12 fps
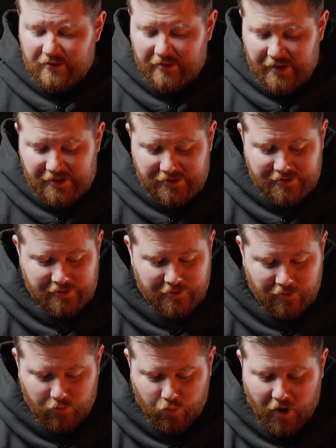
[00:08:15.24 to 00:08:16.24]
this
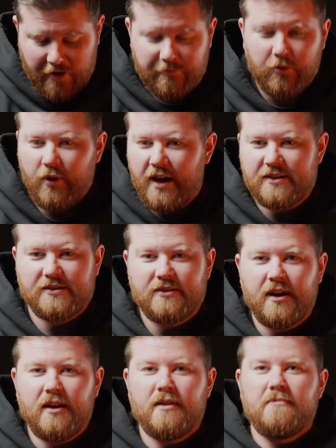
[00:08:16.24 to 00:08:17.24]
rifle has
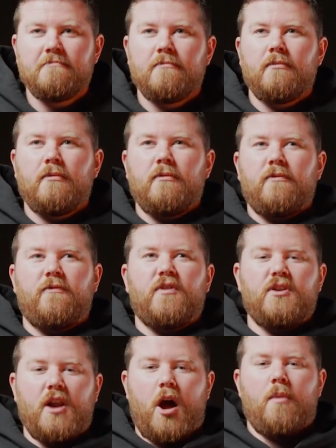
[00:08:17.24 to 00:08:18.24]
done
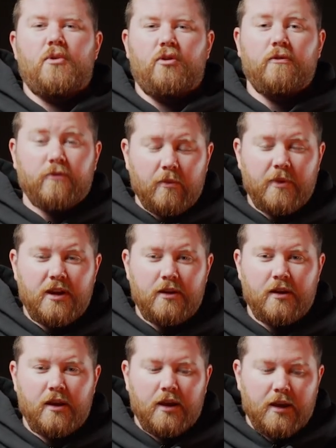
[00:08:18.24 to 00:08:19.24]
phenomenal for
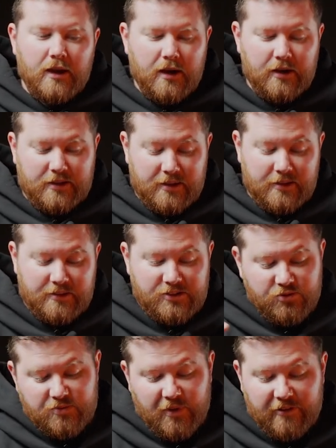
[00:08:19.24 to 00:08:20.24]
me. Again,
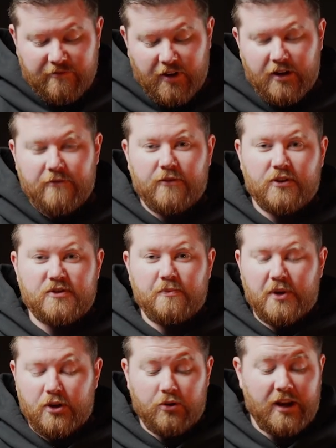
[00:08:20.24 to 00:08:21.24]
this was my very first
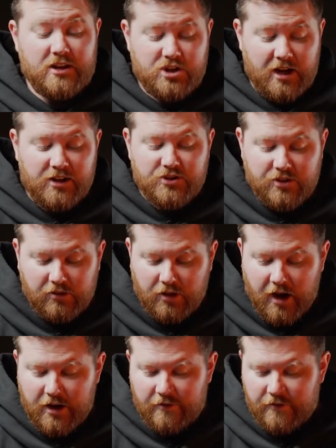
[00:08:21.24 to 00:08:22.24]
build. I changed a
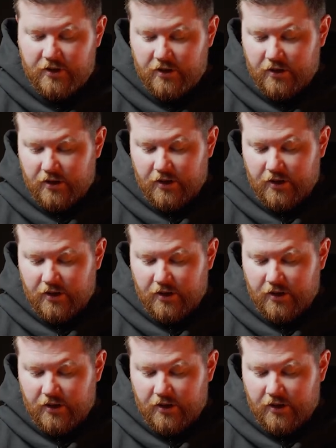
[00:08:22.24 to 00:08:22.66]
lot of it.